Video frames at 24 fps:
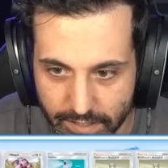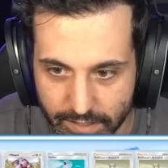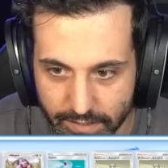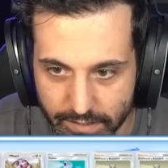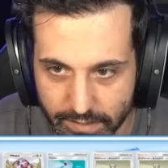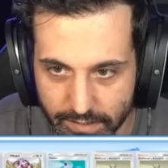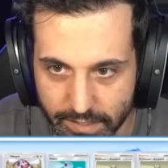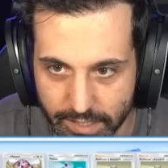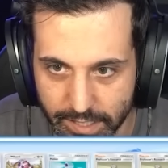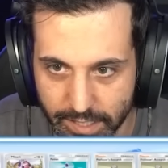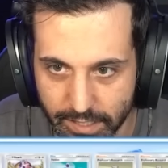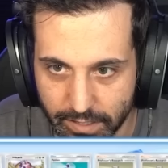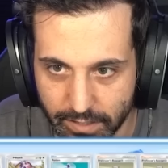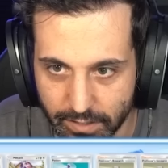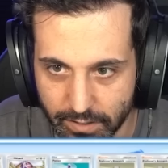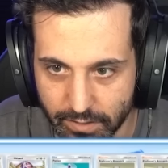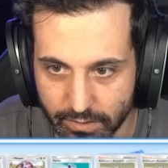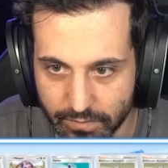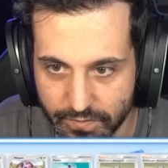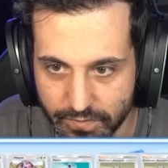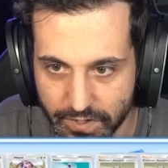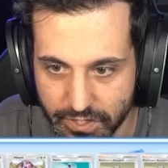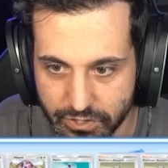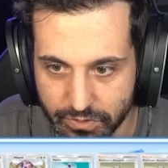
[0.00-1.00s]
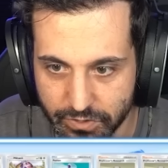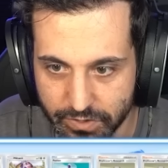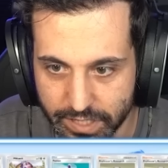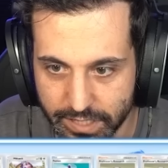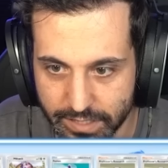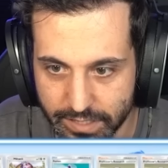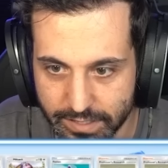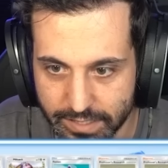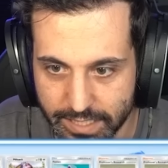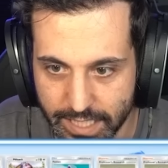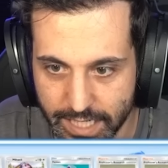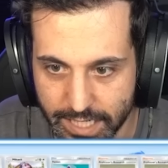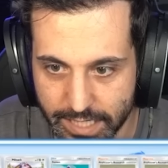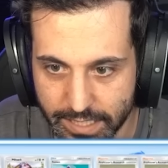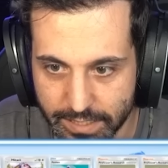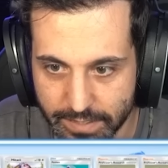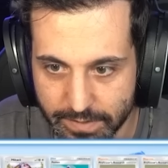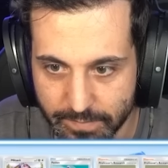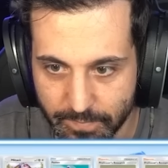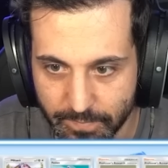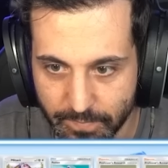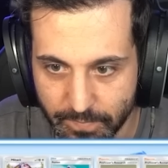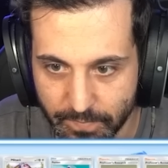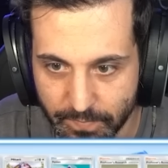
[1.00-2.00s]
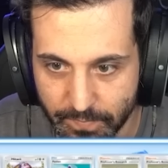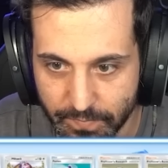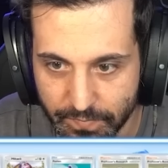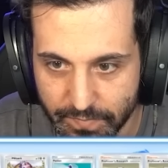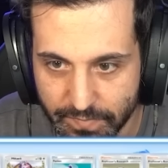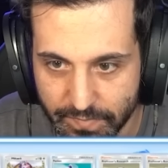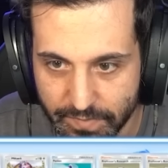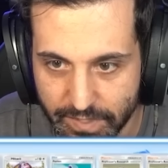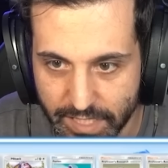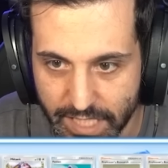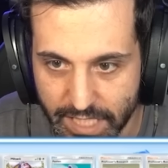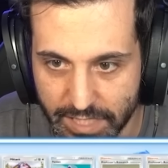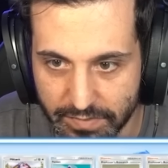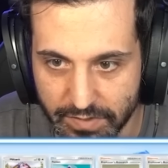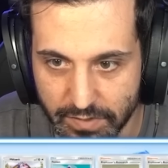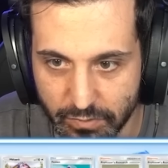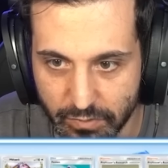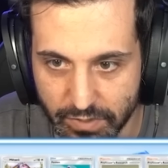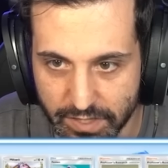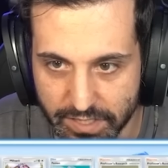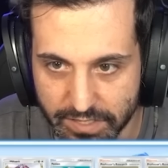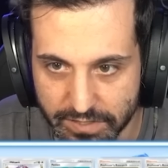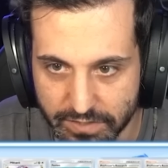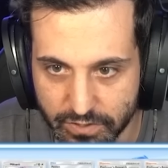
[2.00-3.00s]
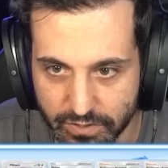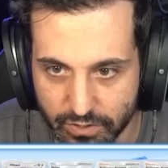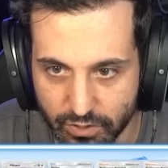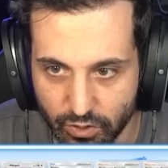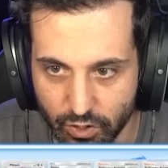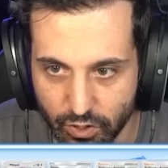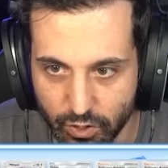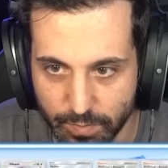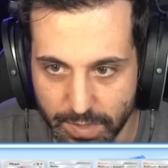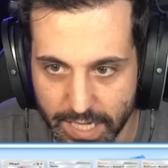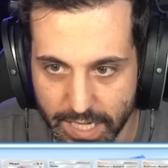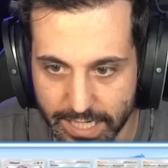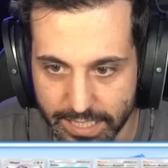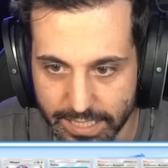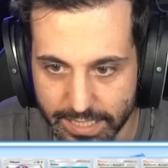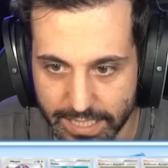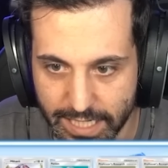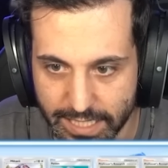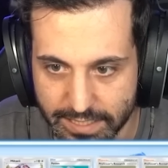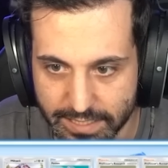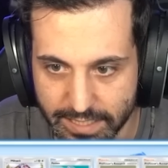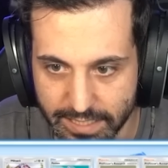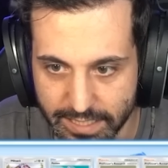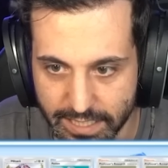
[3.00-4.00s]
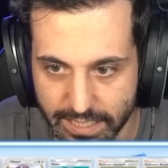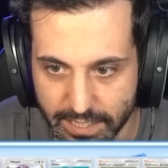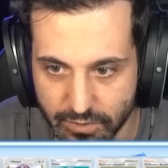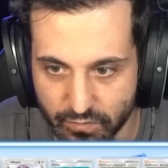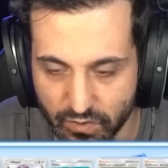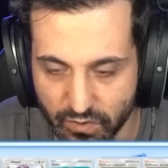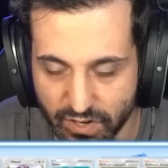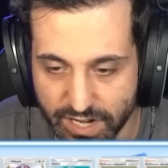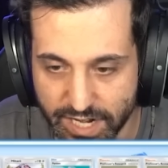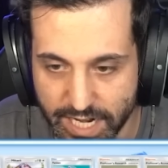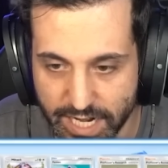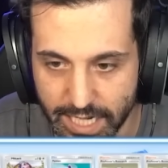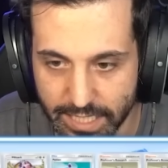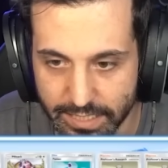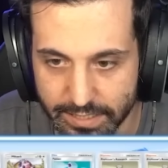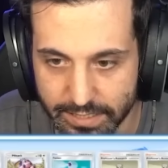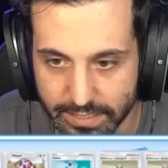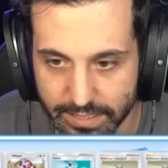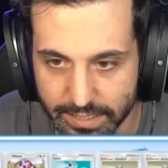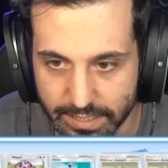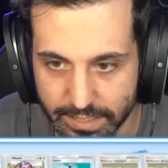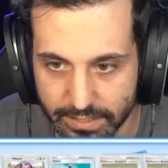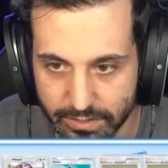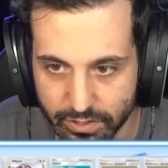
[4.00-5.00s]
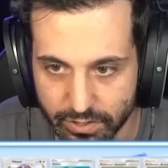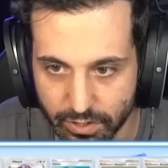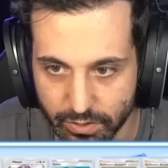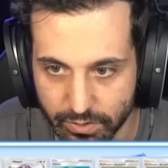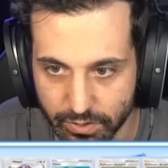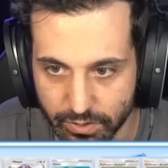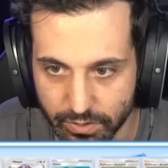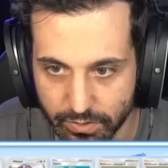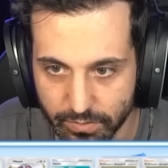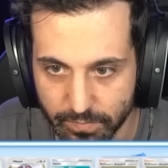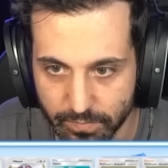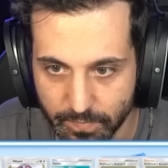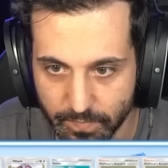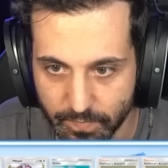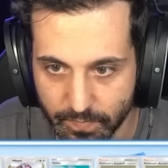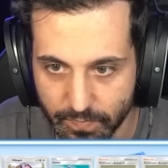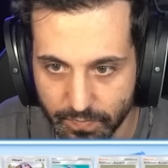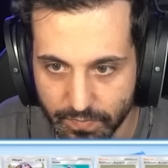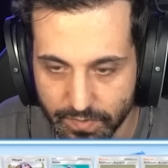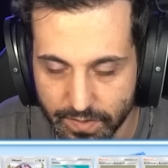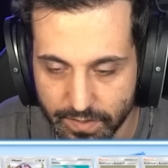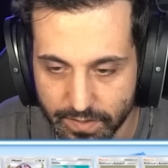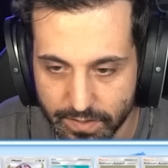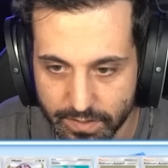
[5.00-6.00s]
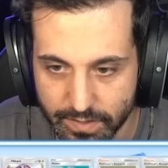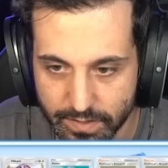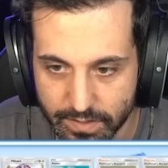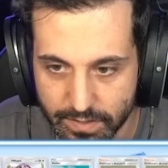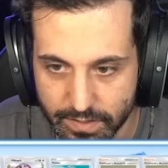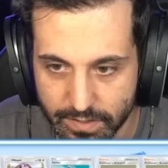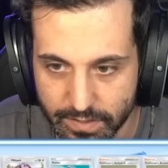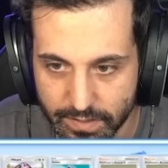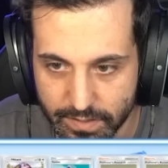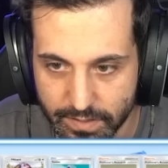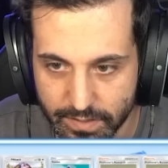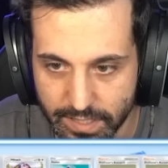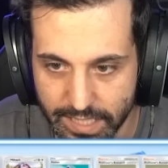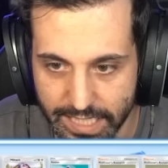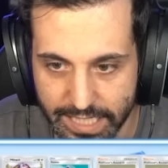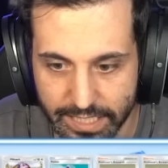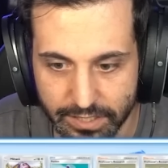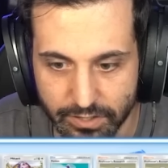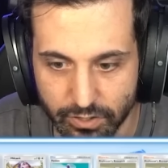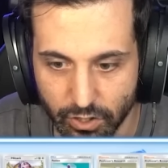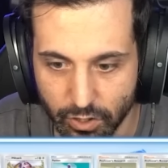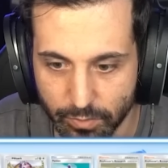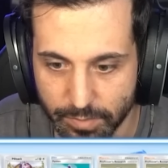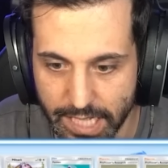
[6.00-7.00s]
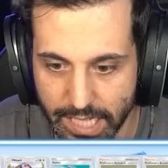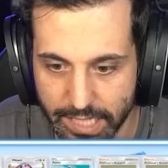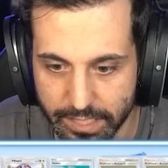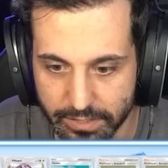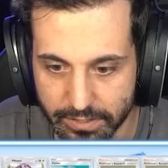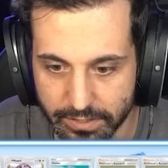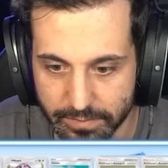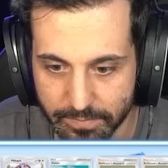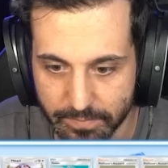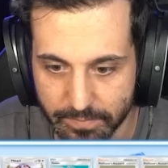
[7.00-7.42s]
They are officially dead. Even with this Crobat EX hitting us for 90 in total, it don't matter.